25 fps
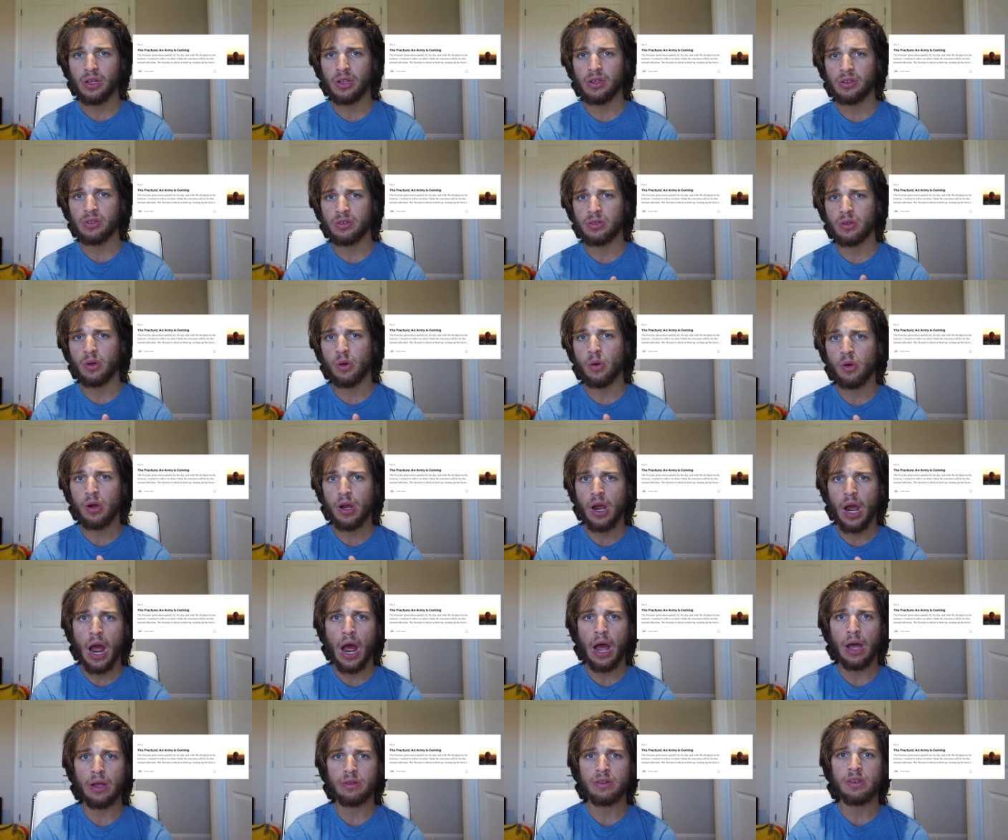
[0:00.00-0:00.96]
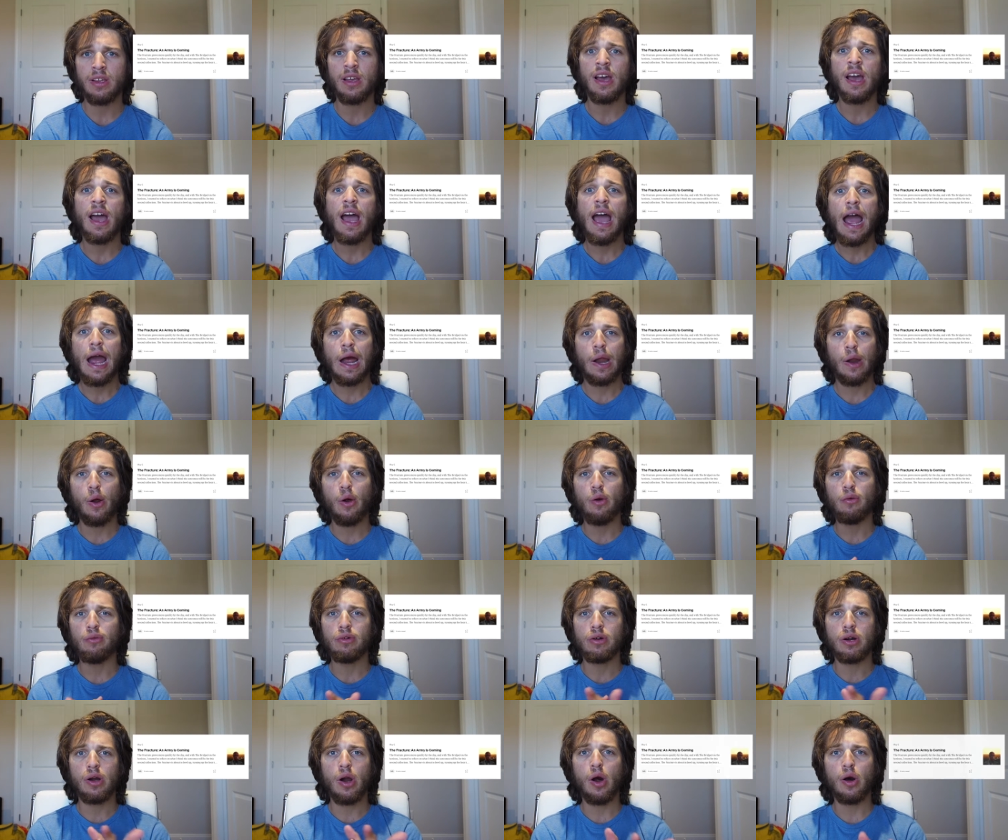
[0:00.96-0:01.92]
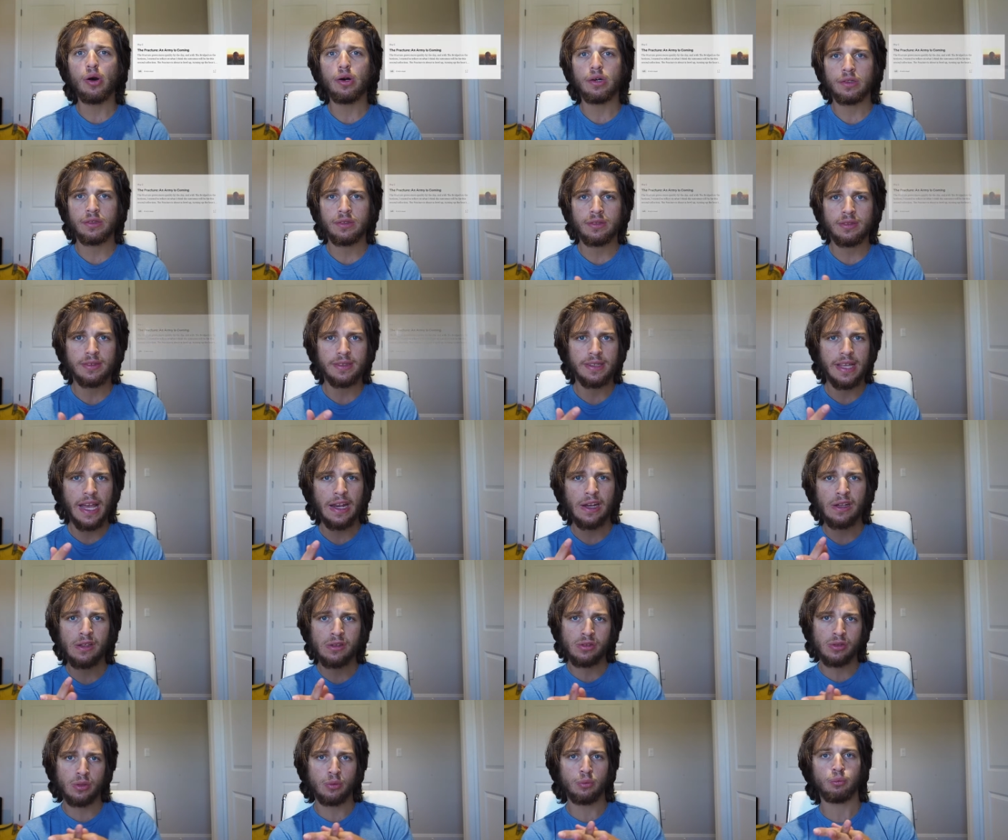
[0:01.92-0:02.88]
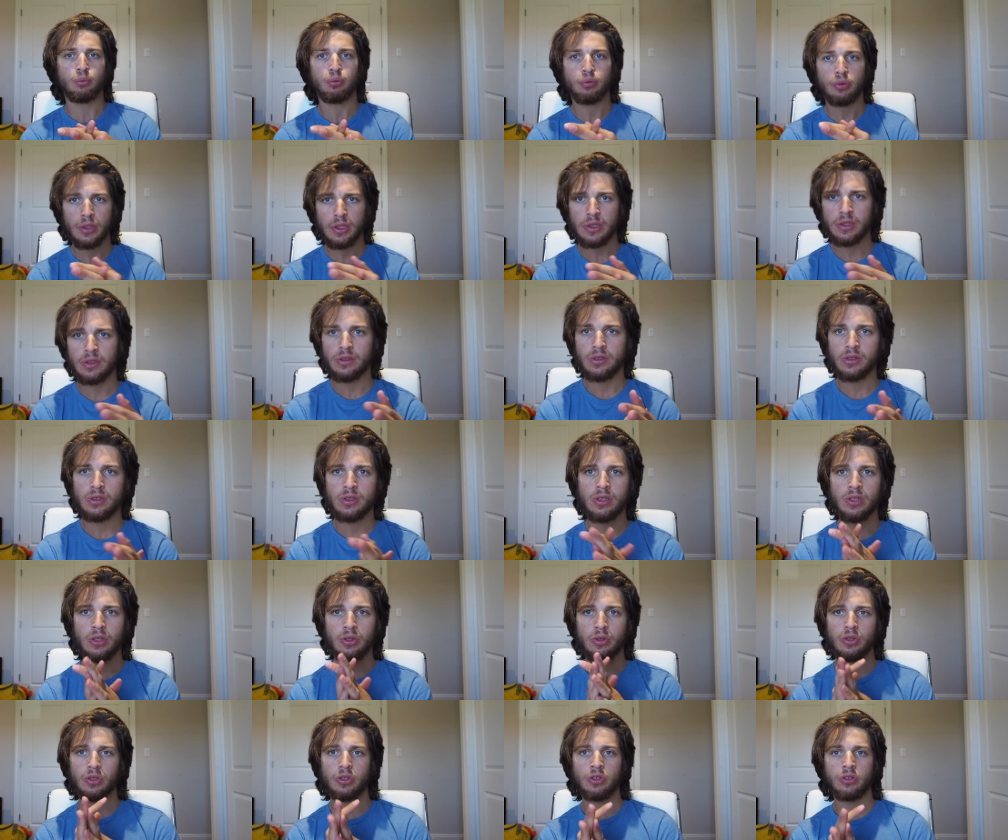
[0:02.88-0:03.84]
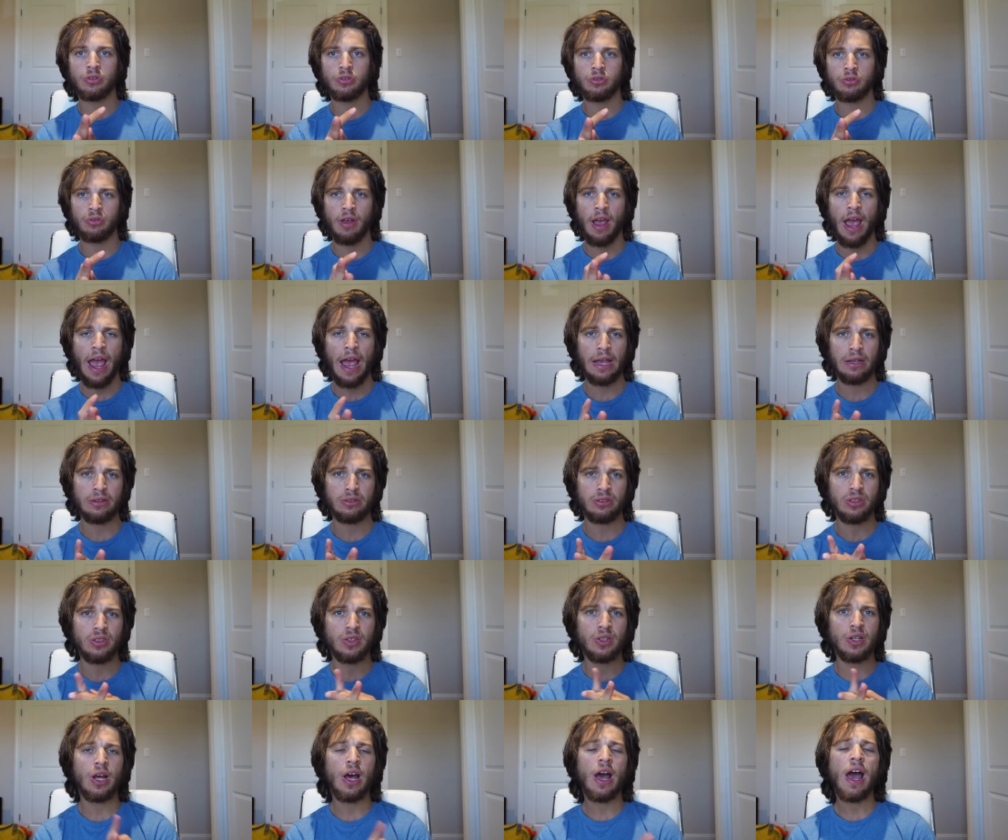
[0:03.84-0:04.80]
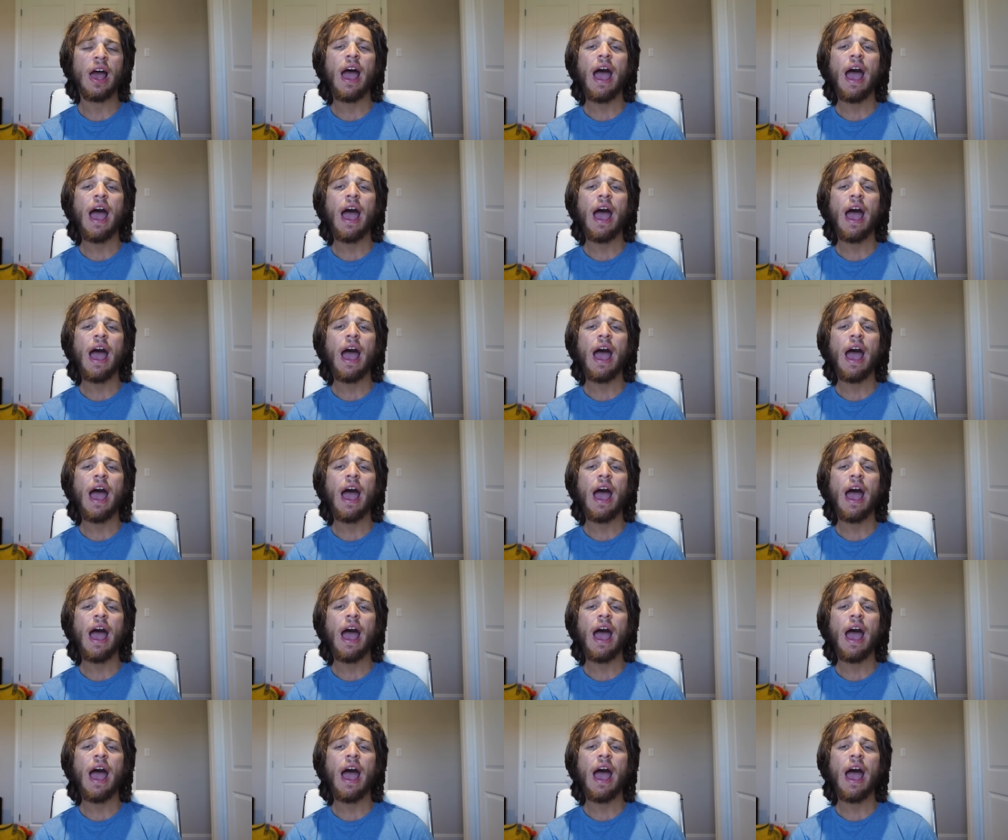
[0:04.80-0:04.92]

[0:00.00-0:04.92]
on SolGods, and overall it's getting some pretty serious traction,